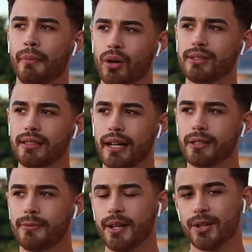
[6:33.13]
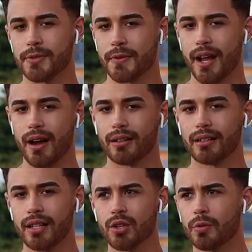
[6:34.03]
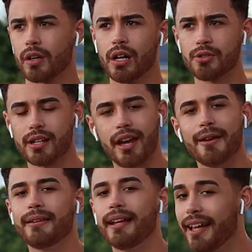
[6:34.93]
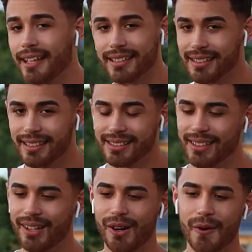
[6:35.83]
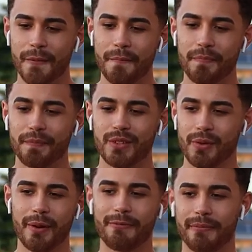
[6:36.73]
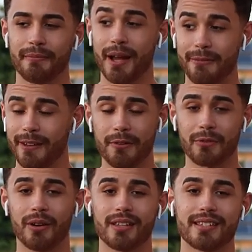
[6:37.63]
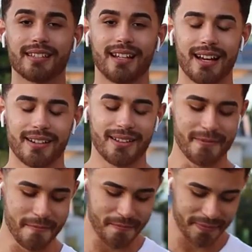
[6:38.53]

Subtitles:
most liked videos for now. It's over 100K likes, so it's one of my favorite ones. I don't